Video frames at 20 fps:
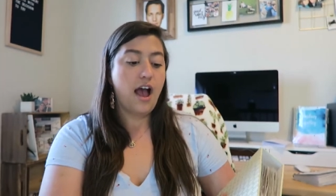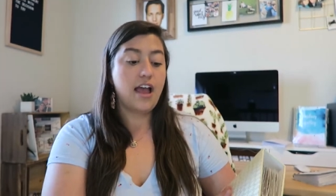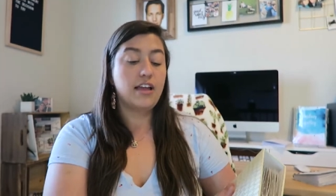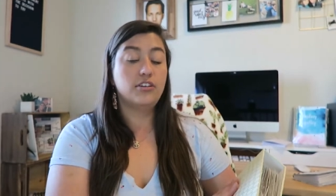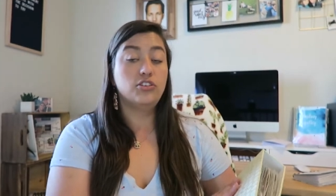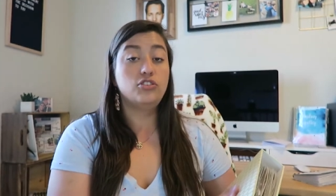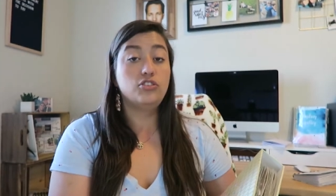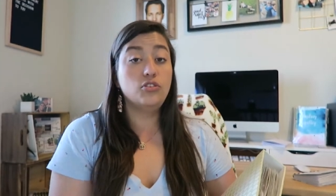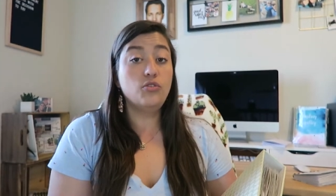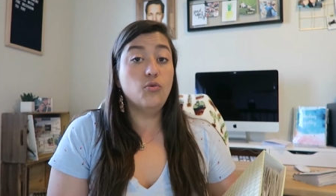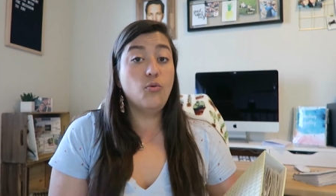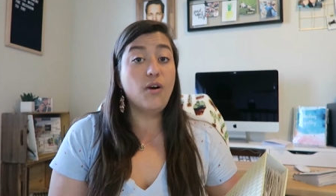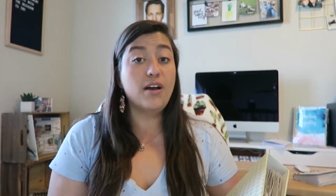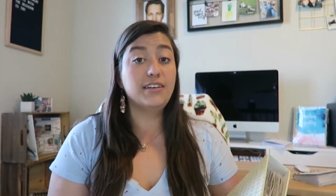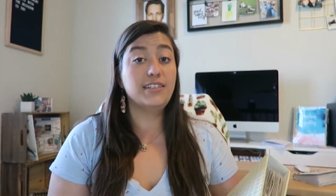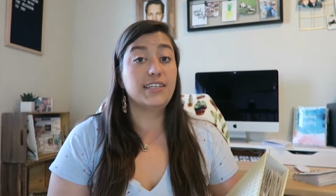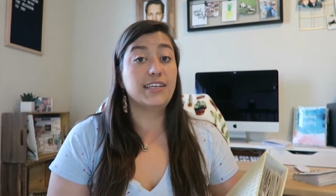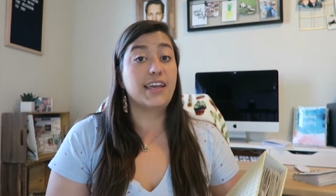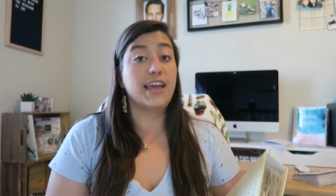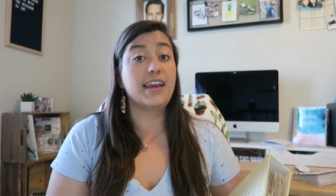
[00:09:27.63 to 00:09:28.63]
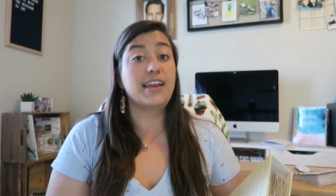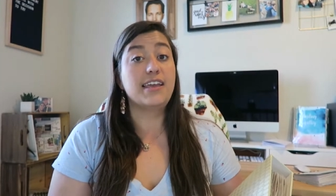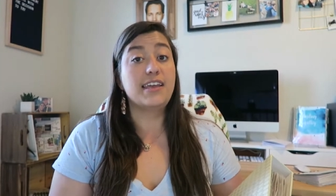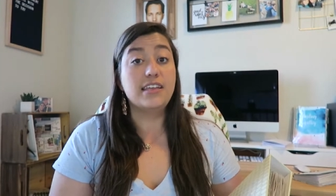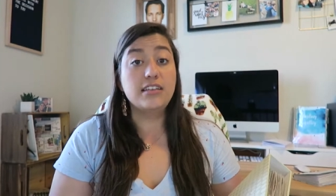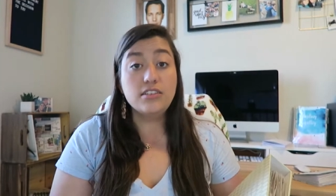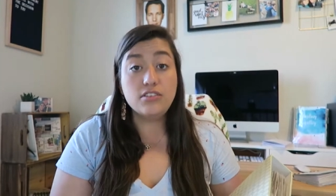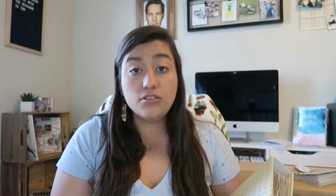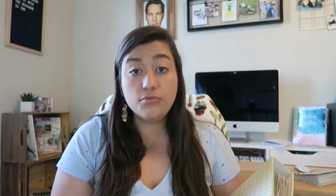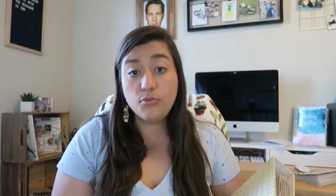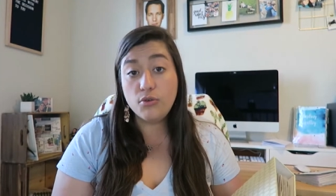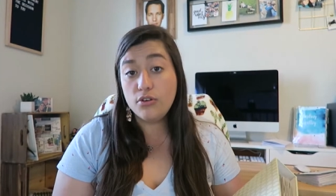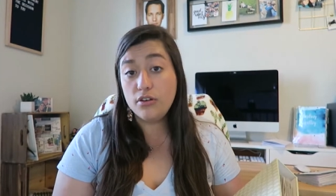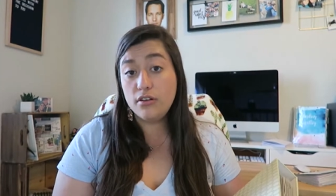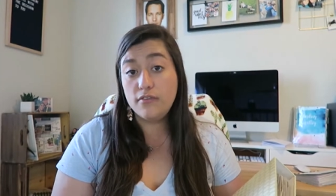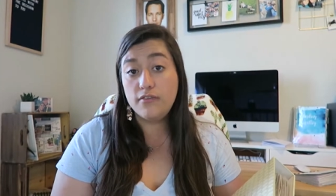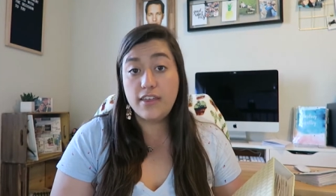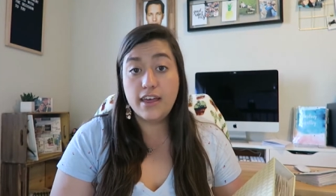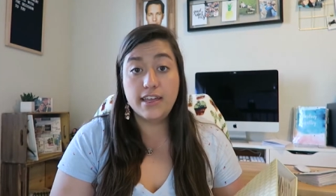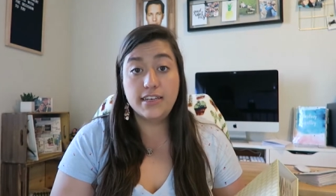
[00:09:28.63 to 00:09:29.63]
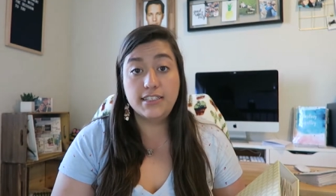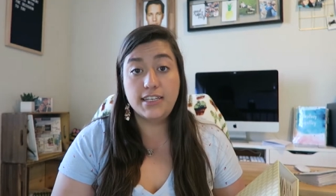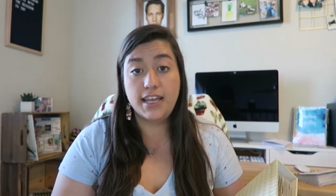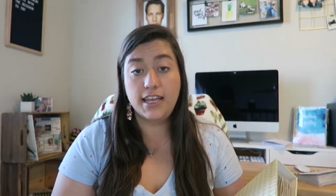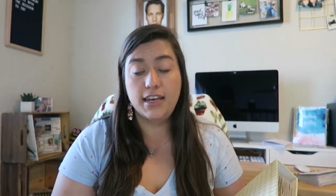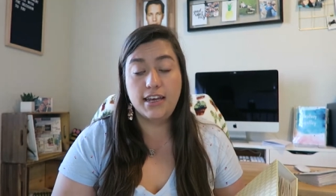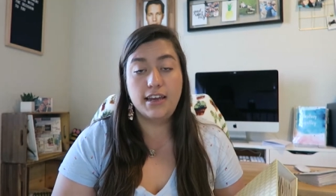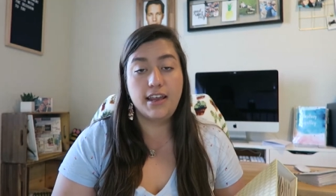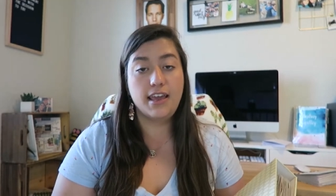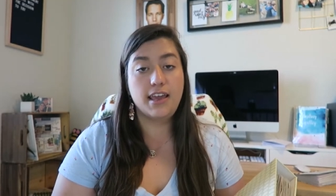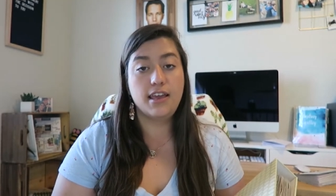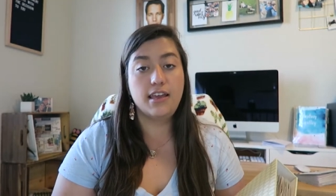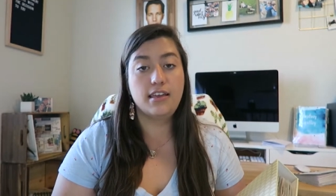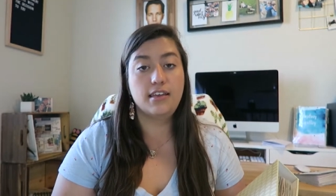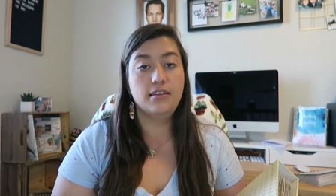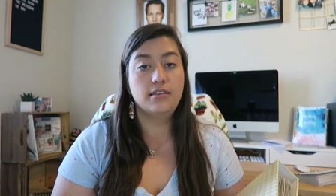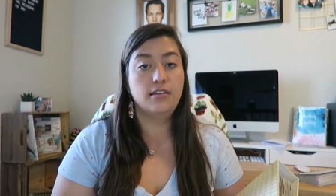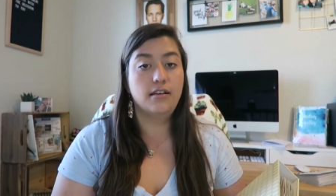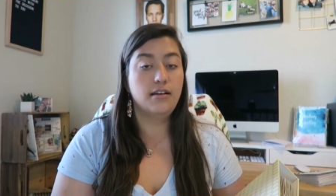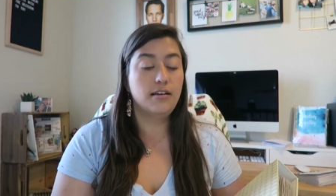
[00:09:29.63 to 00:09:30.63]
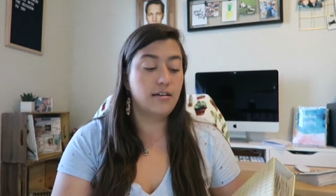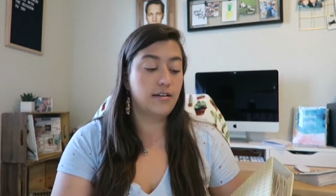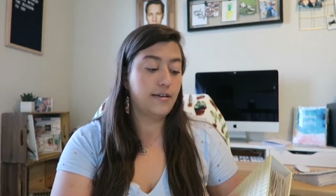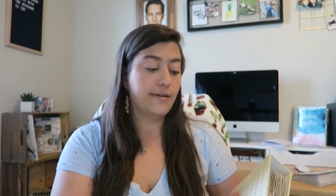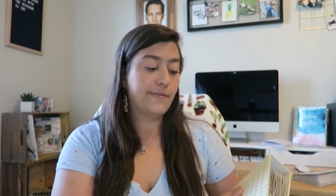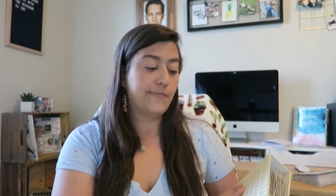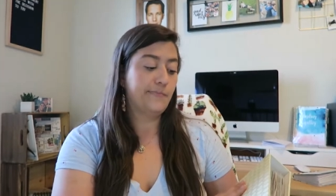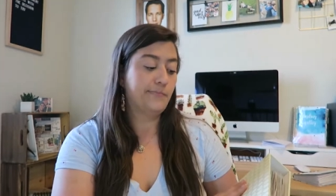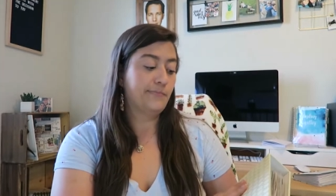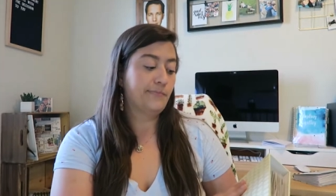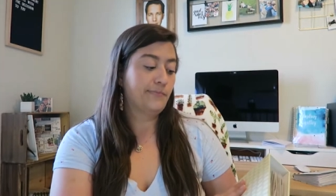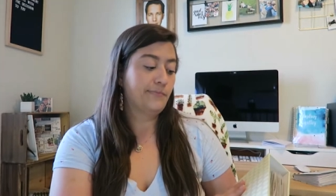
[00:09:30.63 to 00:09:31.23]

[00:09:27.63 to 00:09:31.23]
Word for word: I do want to get into more of that day-to-day -day, um,